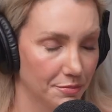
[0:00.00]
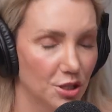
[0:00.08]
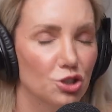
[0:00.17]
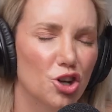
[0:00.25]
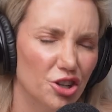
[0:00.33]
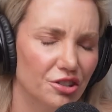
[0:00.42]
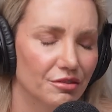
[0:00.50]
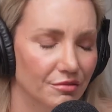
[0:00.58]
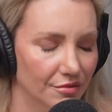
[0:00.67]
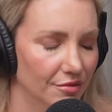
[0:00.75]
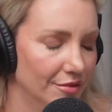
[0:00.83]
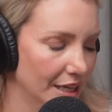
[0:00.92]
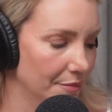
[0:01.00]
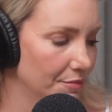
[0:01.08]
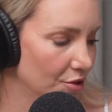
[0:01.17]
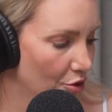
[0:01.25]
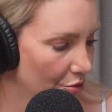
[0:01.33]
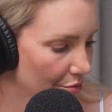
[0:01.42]
So don't,
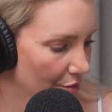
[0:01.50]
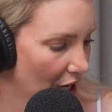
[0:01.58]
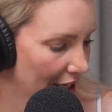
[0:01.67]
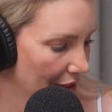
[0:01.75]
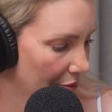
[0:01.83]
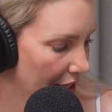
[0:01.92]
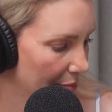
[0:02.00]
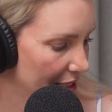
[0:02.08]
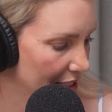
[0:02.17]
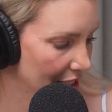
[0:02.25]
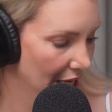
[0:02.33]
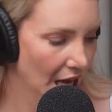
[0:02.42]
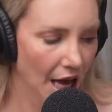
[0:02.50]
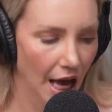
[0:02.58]
not highly recommended.